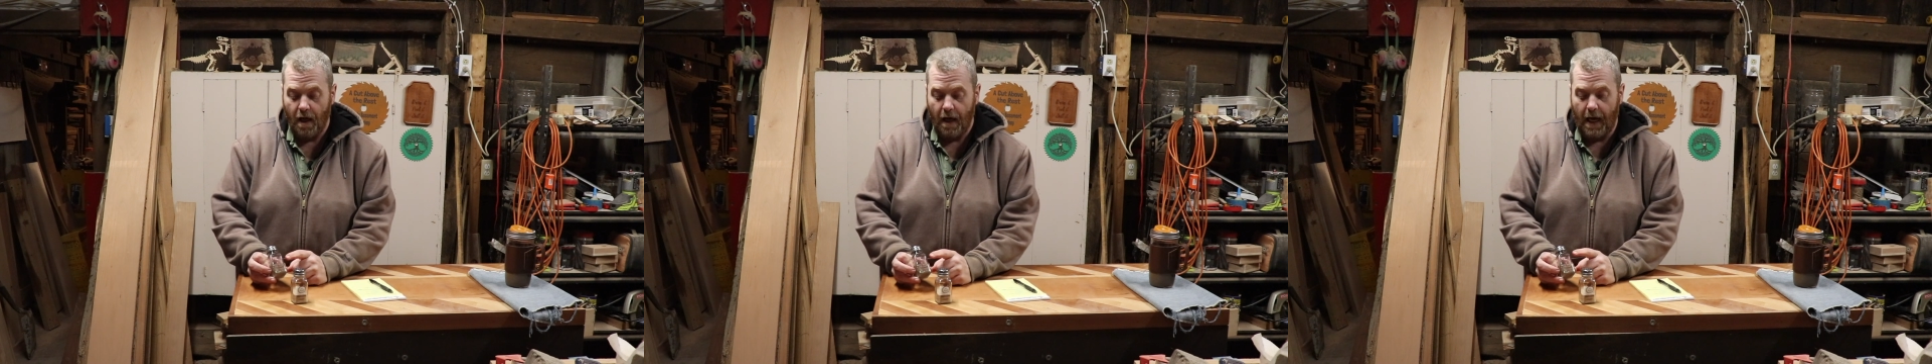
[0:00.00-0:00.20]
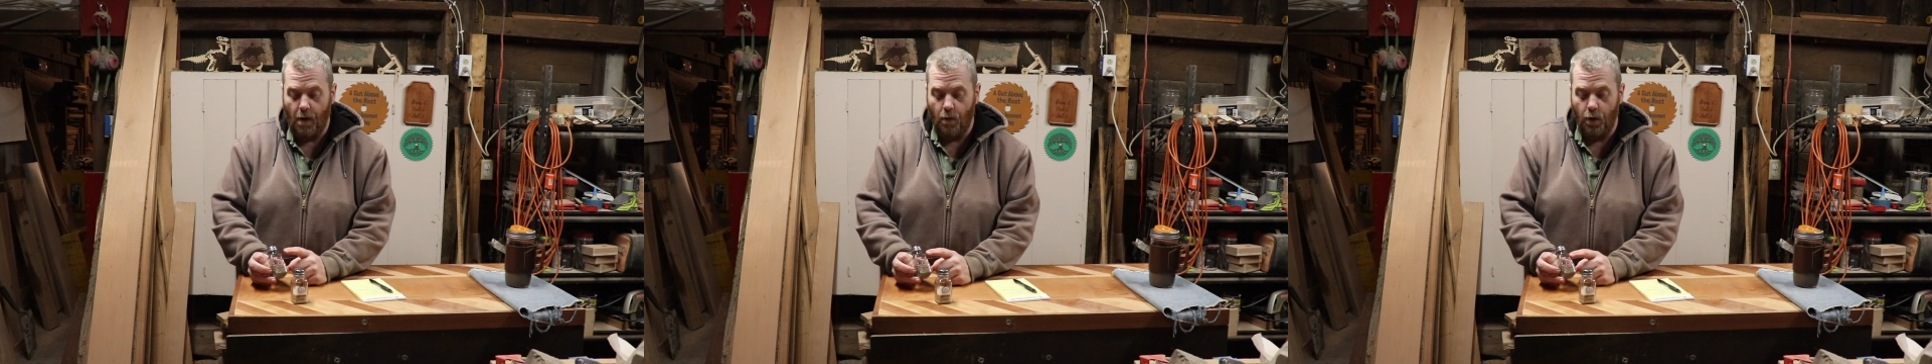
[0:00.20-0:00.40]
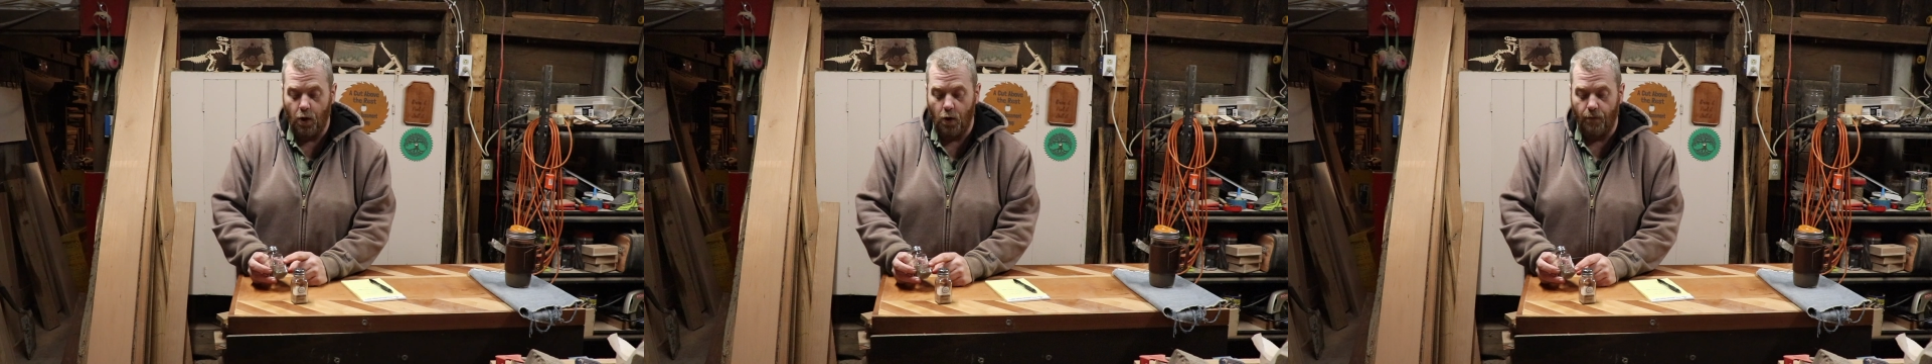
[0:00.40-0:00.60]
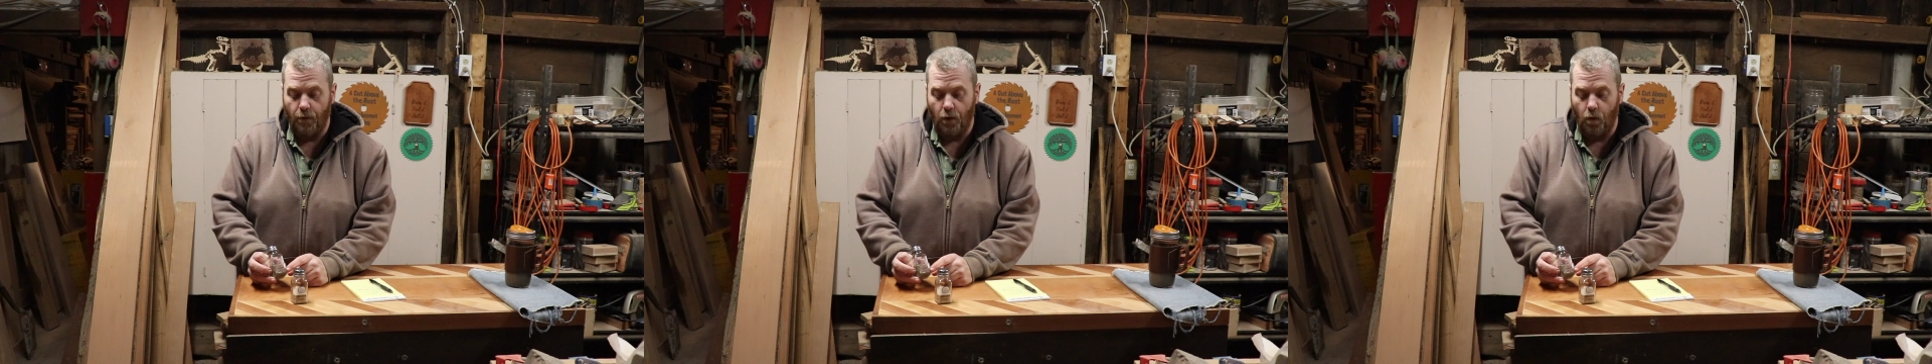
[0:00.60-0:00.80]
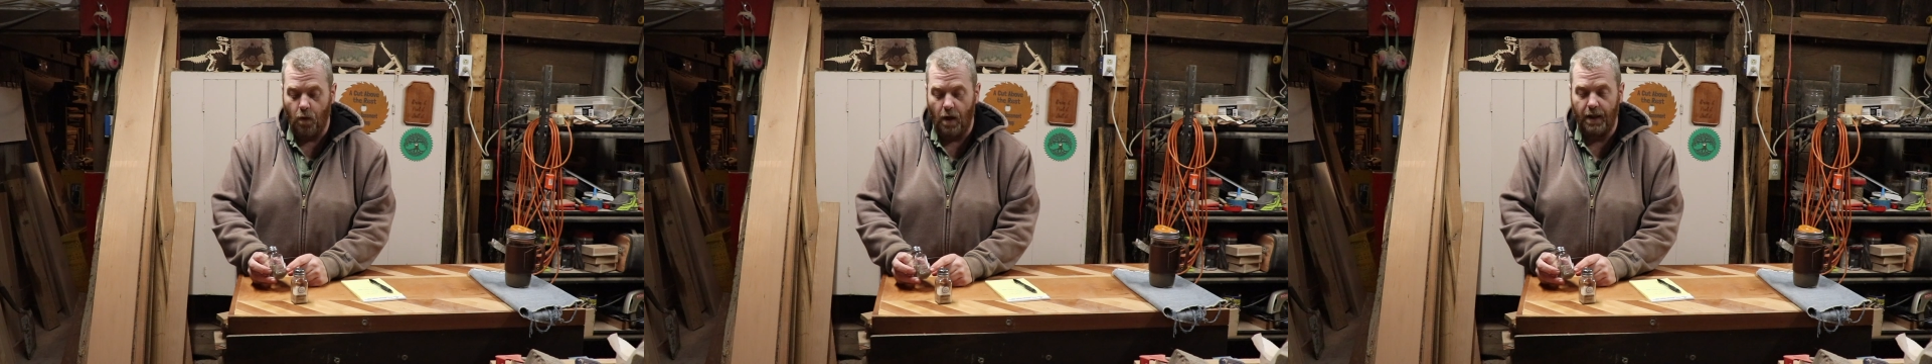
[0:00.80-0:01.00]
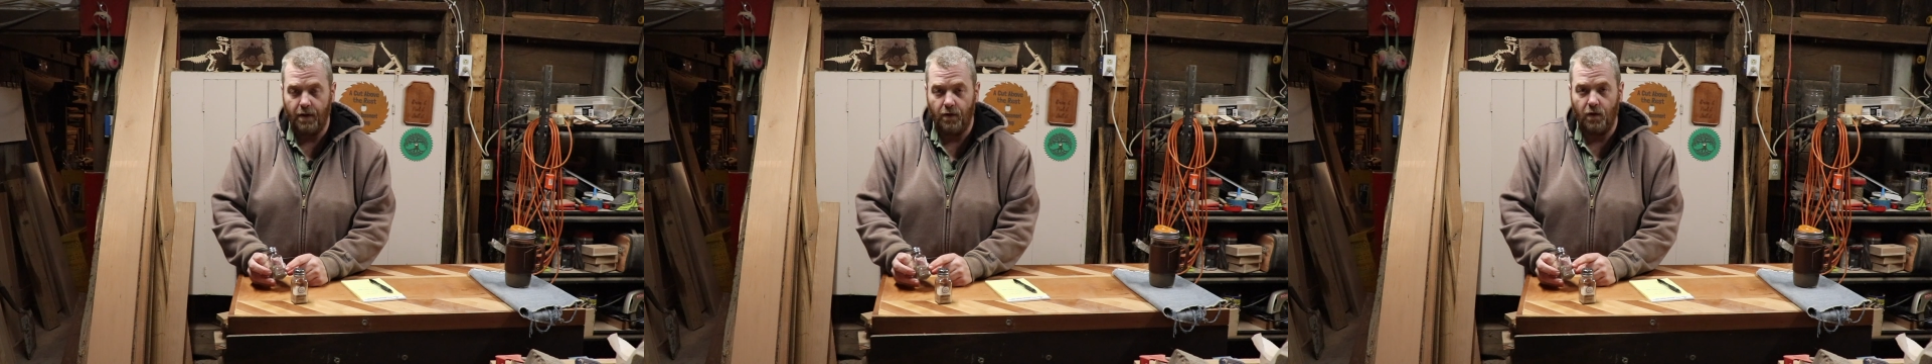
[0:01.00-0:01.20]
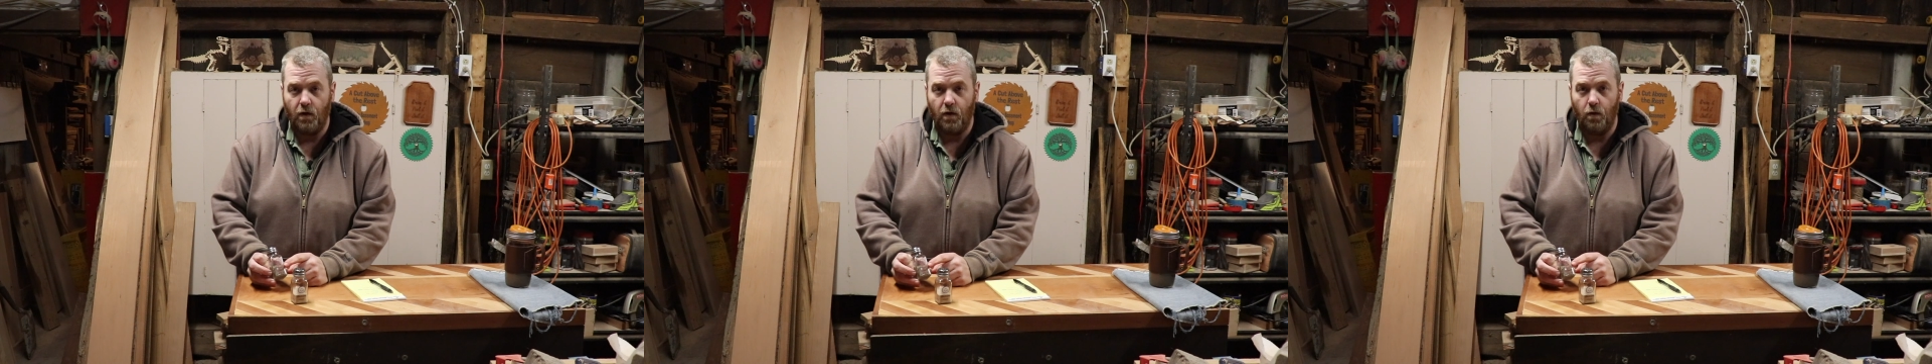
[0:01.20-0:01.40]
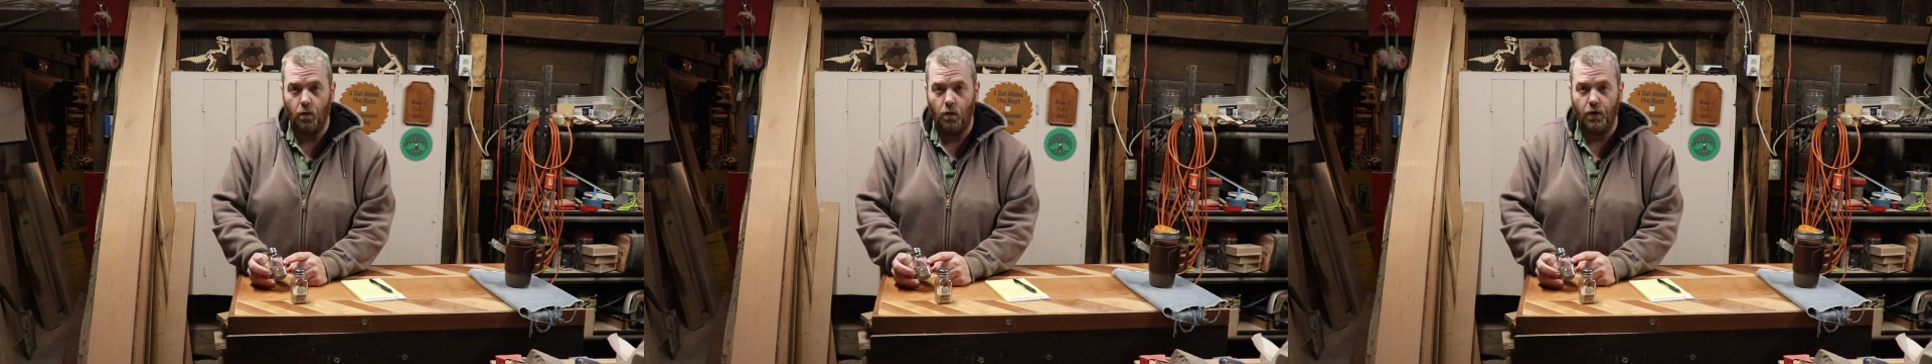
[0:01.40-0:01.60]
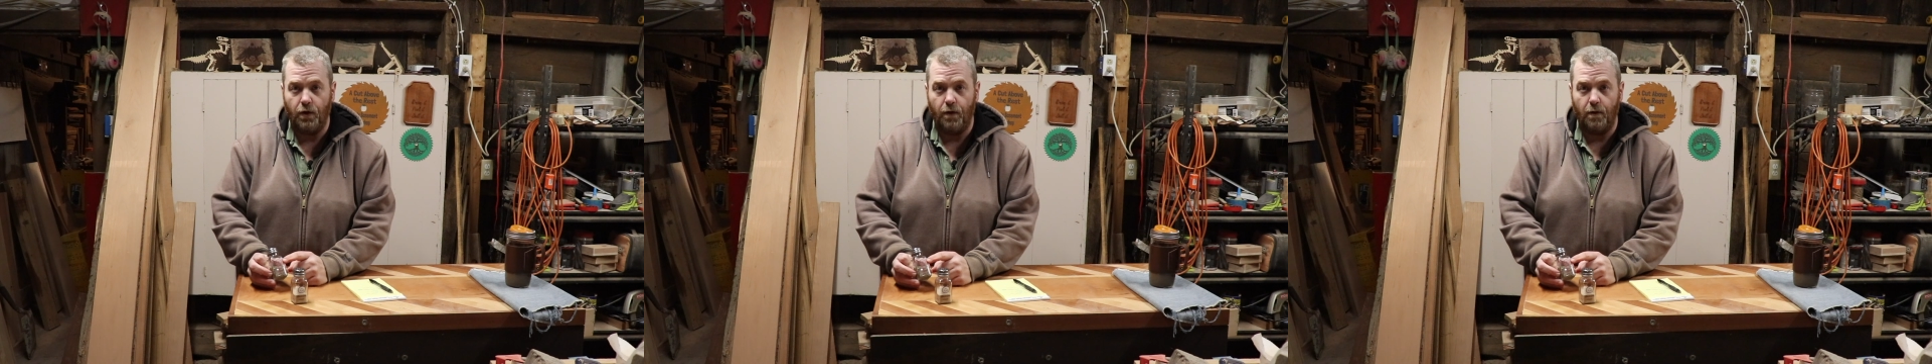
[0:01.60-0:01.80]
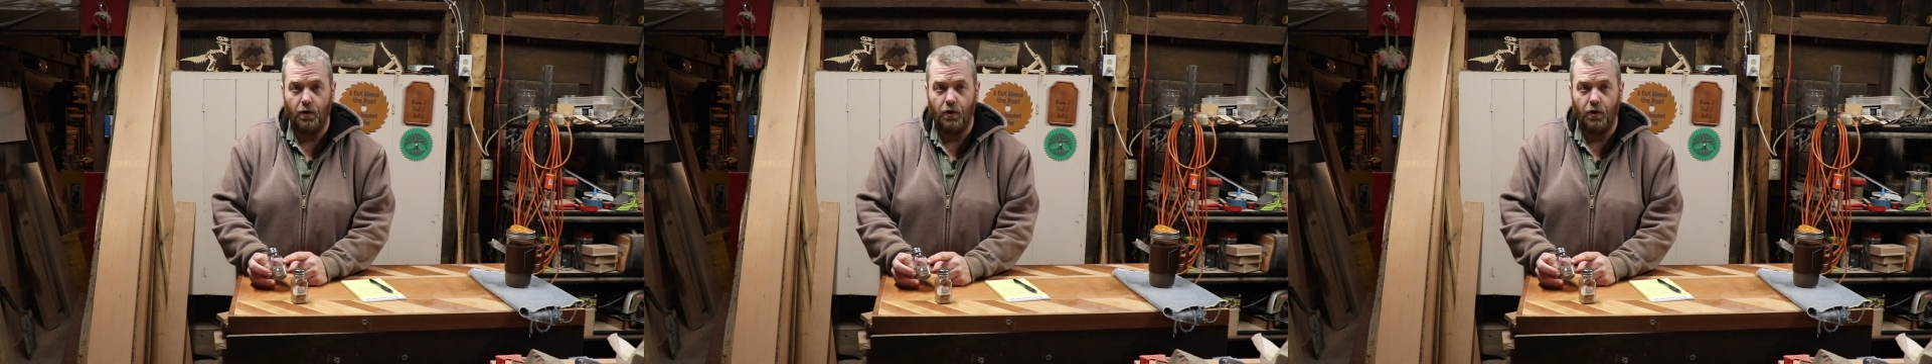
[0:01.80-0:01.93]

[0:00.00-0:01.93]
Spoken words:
I went over it once with